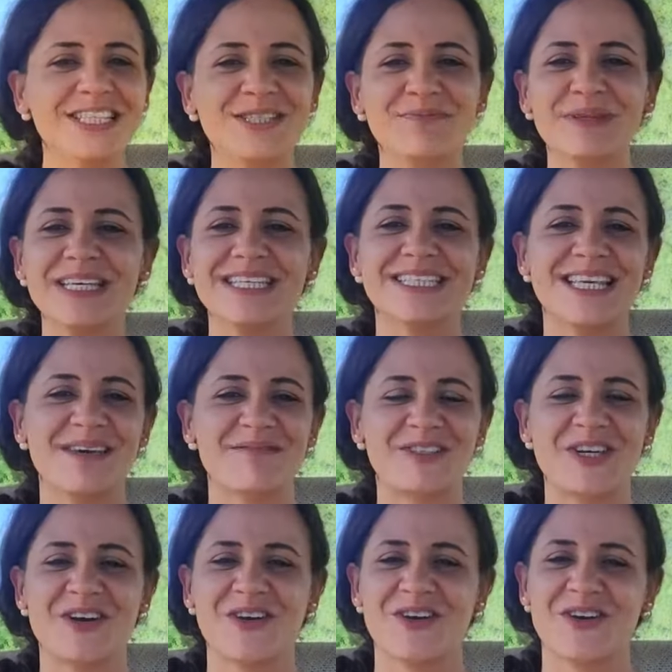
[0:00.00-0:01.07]
Please keep
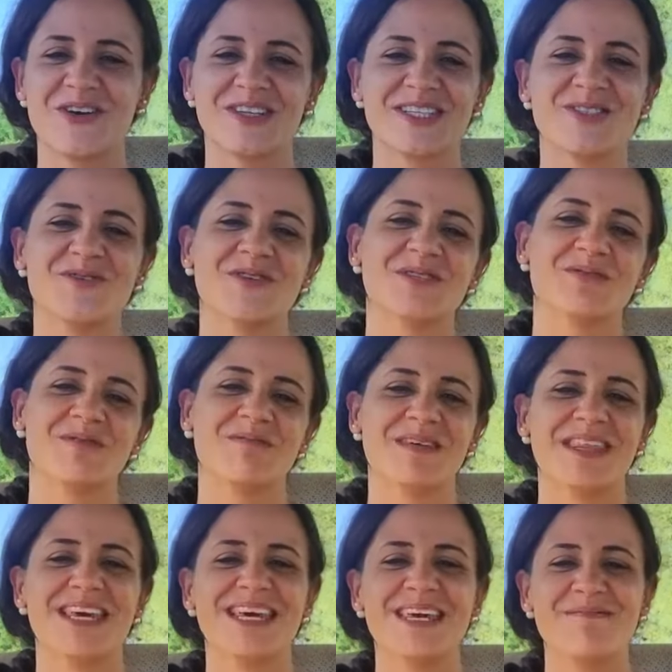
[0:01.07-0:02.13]
sharing your good stories with me.
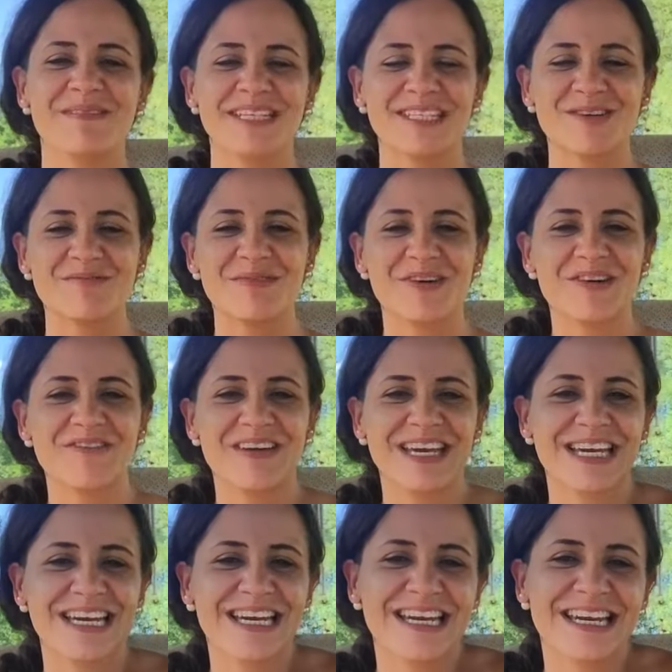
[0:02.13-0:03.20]
They keep me so
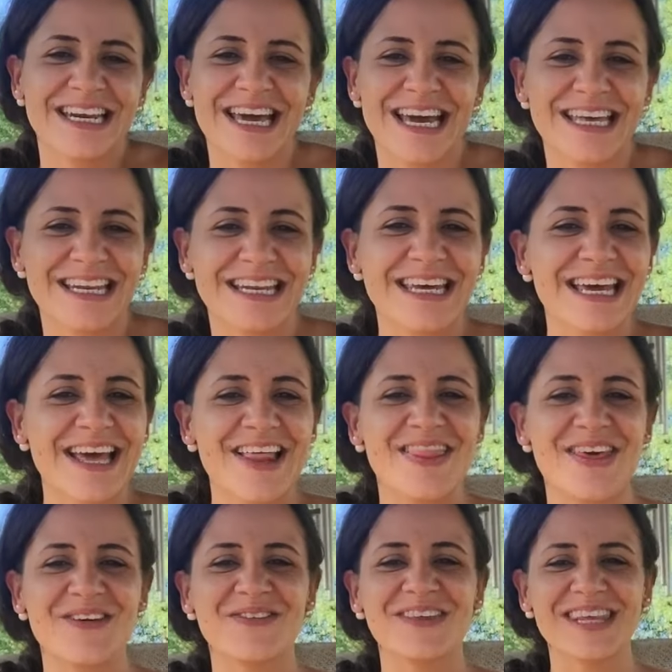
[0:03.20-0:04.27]
motivated, and
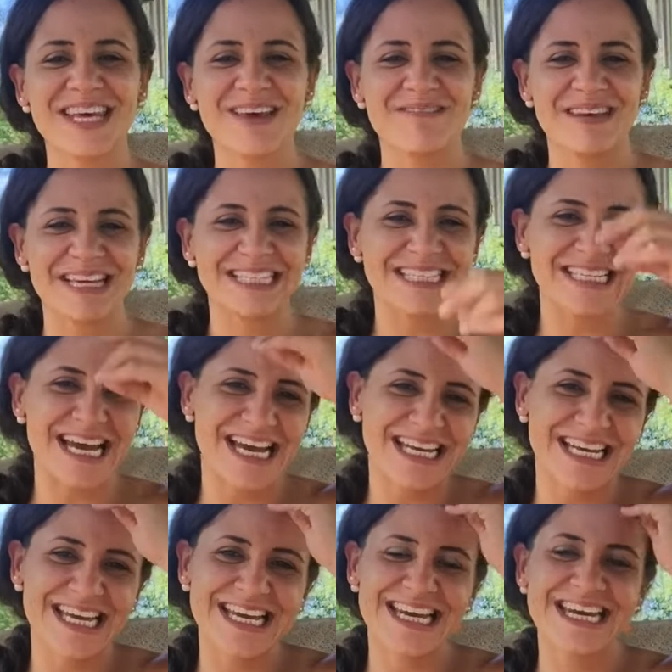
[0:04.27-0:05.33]
they really get me
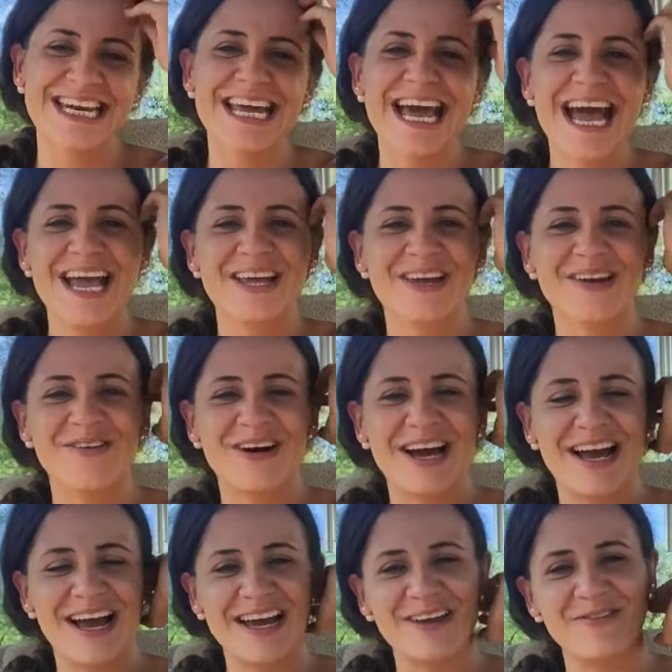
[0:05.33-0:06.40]
excited. And
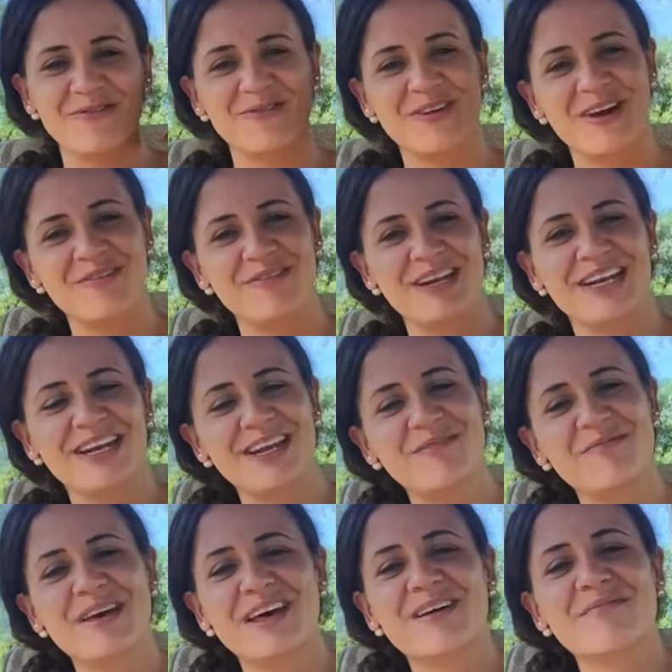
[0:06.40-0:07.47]
I read an
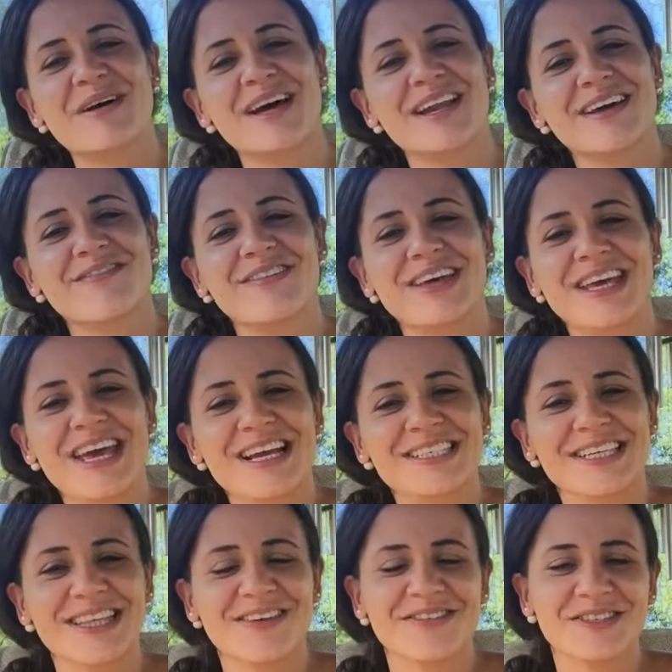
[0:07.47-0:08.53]
email about a
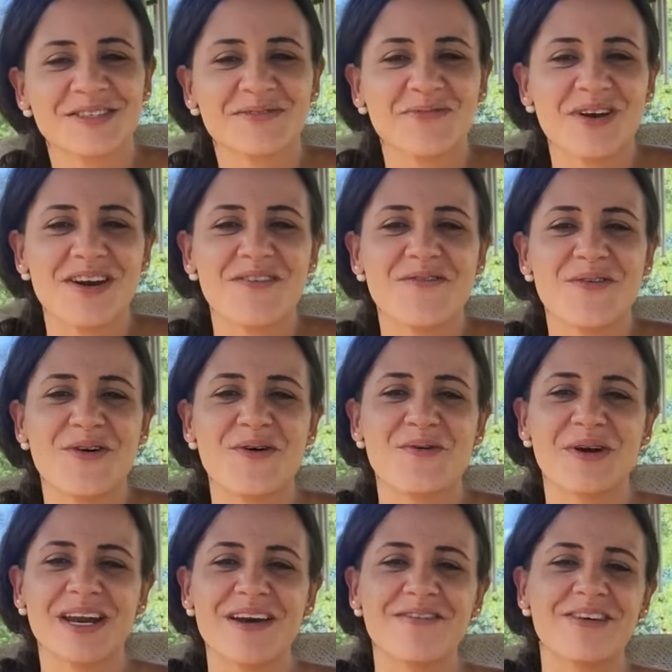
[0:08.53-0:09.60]
vacation that was just wonderful,
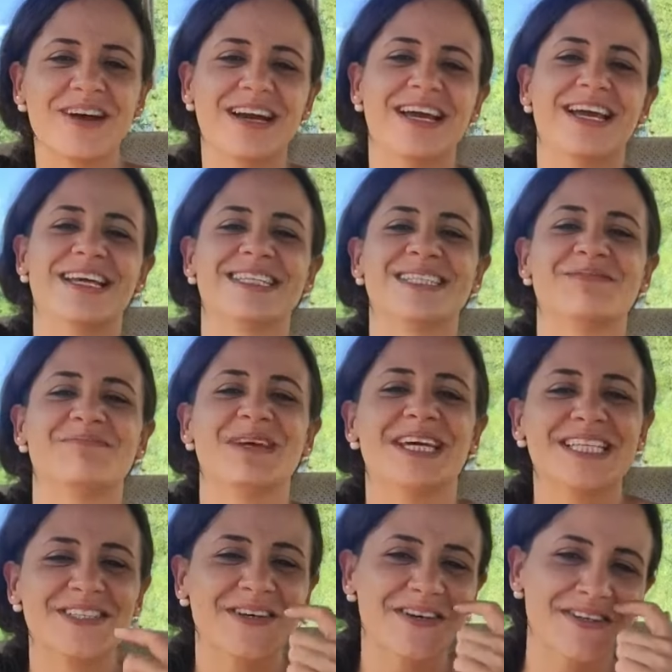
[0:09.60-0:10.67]
whatever, and I get some
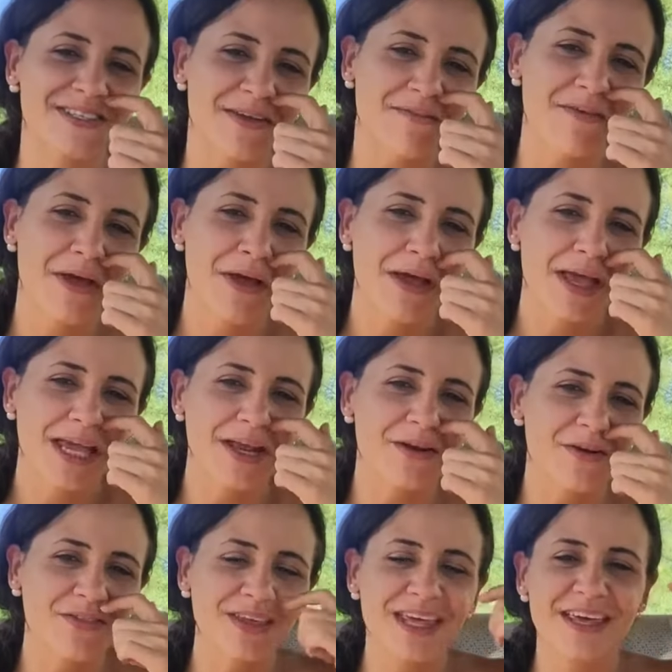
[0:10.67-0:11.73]
pictures of
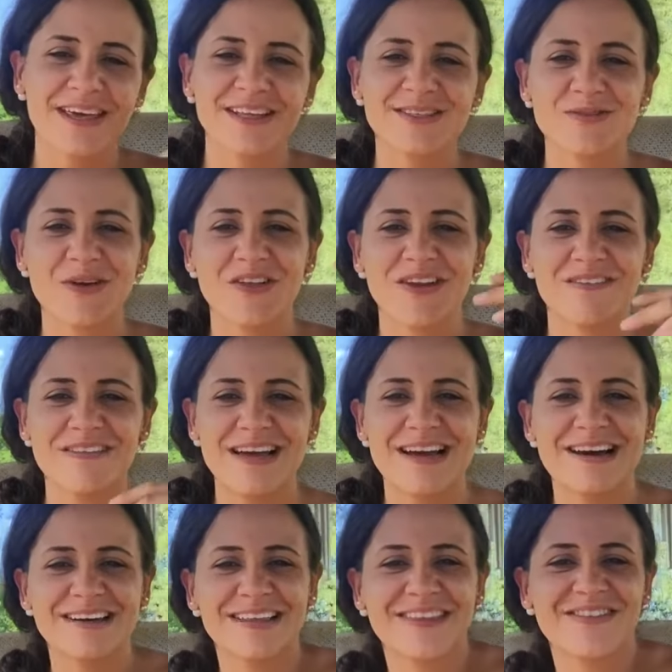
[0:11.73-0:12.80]
the kids rolling
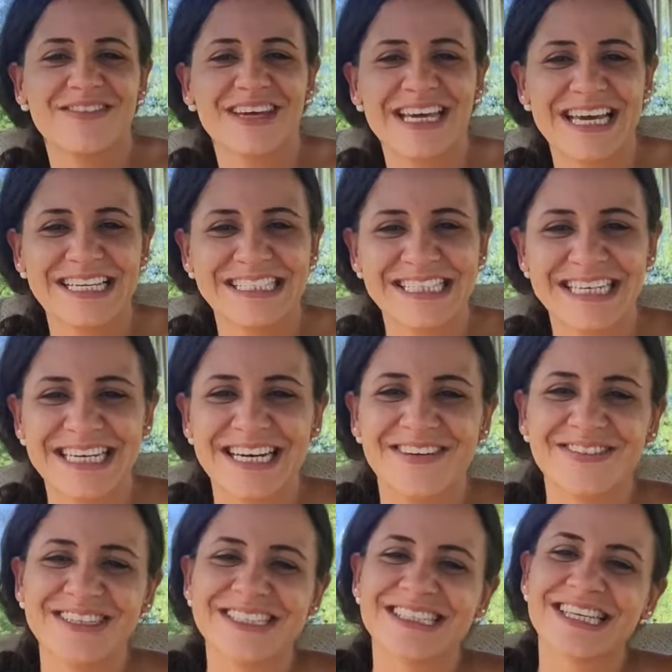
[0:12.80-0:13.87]
around on their vacation, and
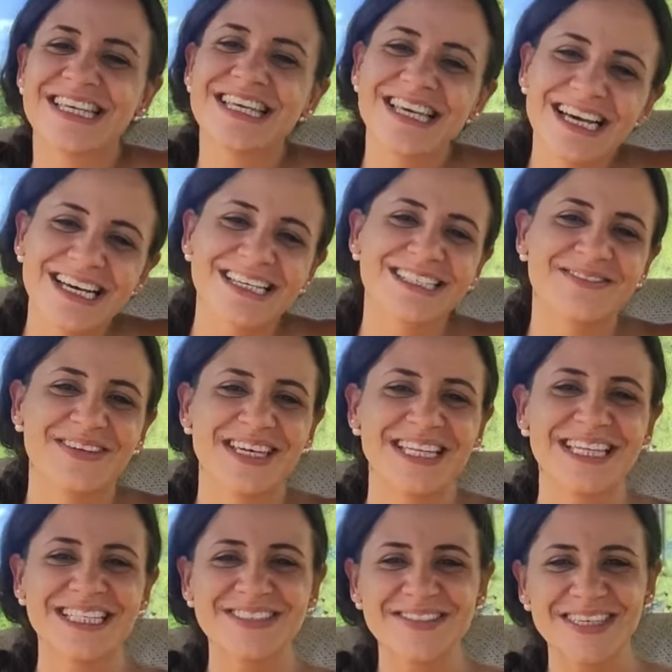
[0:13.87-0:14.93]
I'm just like, yes, man,
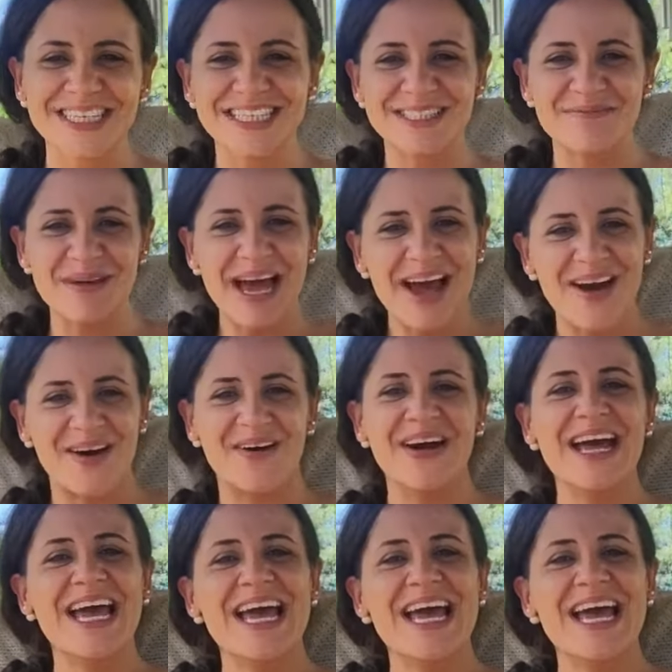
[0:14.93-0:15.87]
that's what it's about.